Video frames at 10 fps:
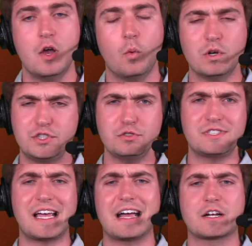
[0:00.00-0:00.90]
Would you
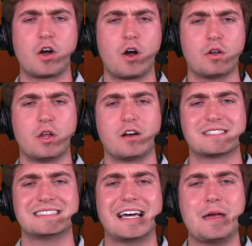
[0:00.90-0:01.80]
sign Carl
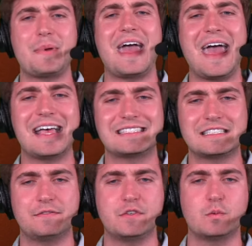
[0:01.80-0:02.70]
Lawson? Type S
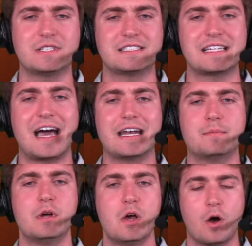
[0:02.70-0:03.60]
if you would sign
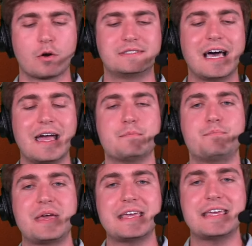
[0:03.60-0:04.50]
him, or type
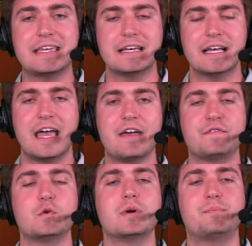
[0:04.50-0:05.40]
P if
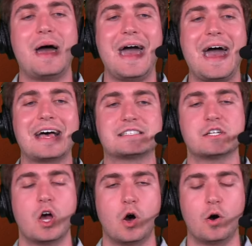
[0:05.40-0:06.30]
you would pass
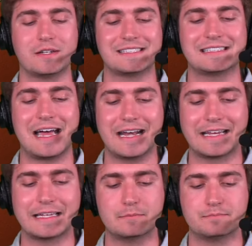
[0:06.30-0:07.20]
on signing him.